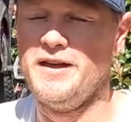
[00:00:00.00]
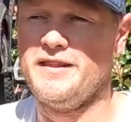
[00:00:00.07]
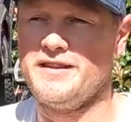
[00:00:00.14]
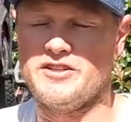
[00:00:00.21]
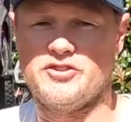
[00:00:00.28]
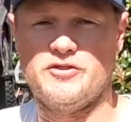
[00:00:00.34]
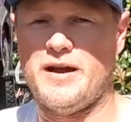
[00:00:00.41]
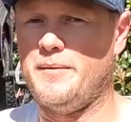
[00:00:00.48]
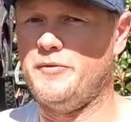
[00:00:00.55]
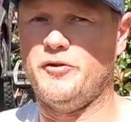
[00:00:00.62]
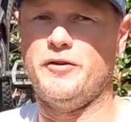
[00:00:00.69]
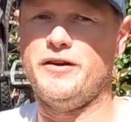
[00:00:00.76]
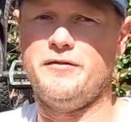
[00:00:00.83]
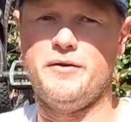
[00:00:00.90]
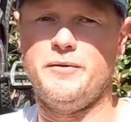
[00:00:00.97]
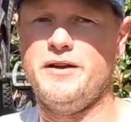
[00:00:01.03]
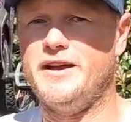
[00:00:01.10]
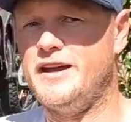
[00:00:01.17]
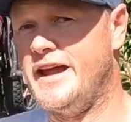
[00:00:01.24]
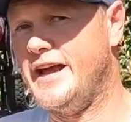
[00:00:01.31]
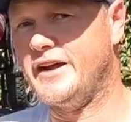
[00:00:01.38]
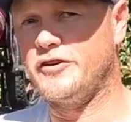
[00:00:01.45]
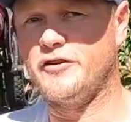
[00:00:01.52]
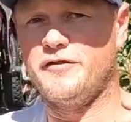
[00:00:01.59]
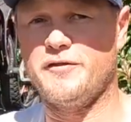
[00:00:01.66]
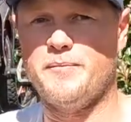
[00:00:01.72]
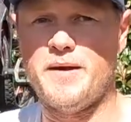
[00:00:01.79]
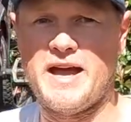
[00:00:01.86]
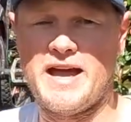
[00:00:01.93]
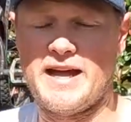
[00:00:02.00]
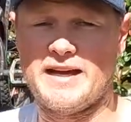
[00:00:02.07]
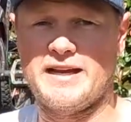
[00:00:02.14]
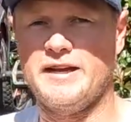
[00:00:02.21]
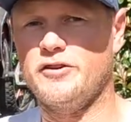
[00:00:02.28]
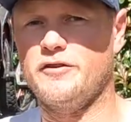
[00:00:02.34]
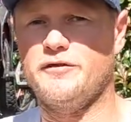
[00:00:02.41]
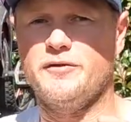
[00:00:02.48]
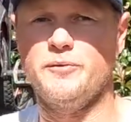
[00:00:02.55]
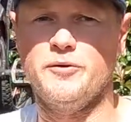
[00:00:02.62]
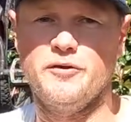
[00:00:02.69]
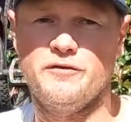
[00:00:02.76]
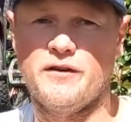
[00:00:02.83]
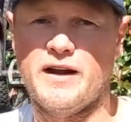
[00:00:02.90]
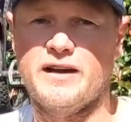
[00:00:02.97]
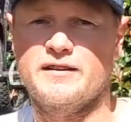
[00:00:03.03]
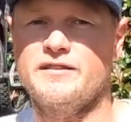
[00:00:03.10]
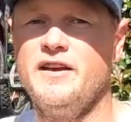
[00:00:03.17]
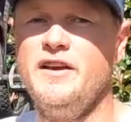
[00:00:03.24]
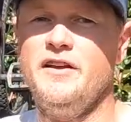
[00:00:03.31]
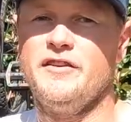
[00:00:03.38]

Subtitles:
They're strapped on everywhere, hanging off the back, hanging off the roof racks.